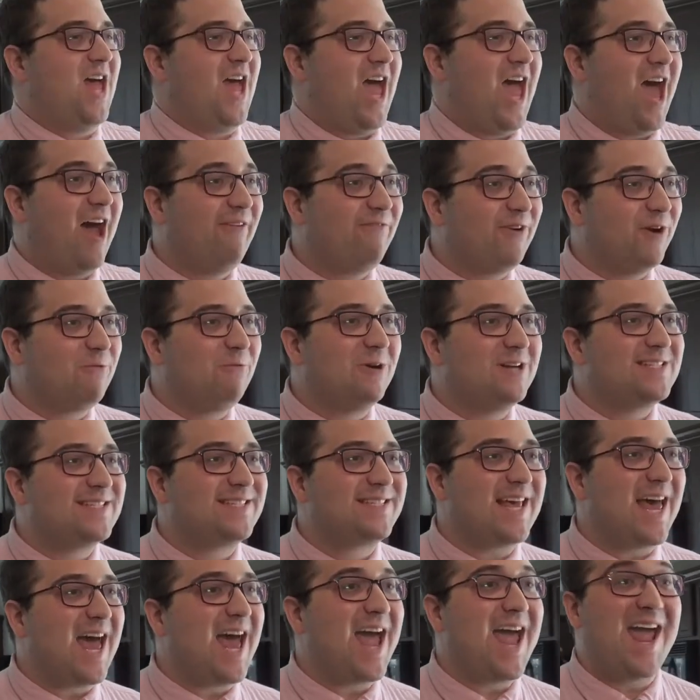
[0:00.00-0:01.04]
Everyone
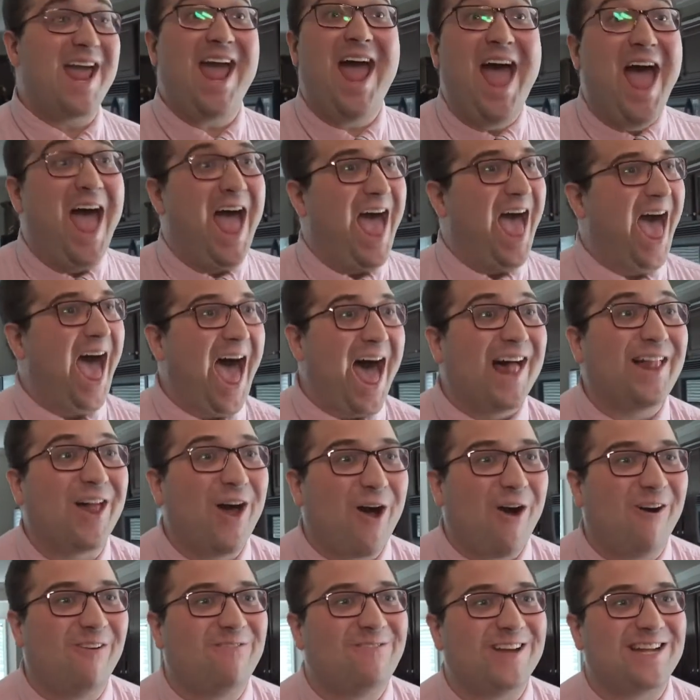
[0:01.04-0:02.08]
say,
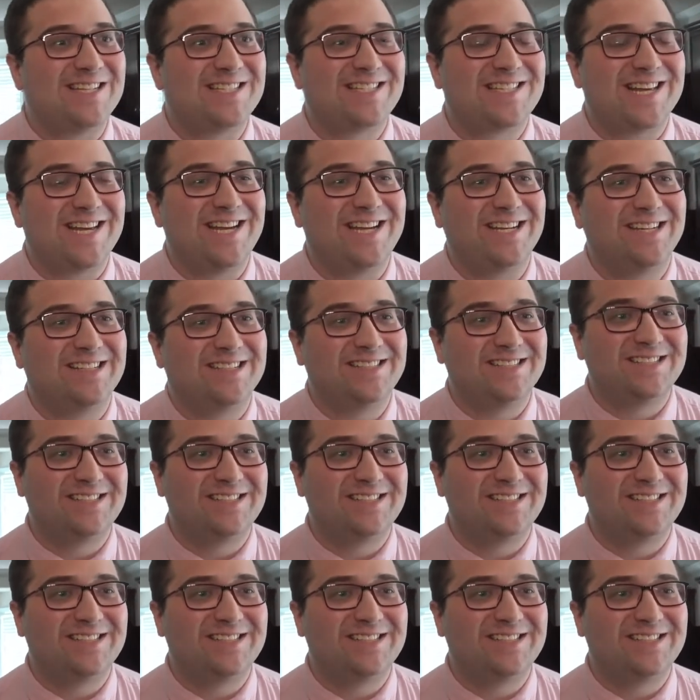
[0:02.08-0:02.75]
hello, Vincent!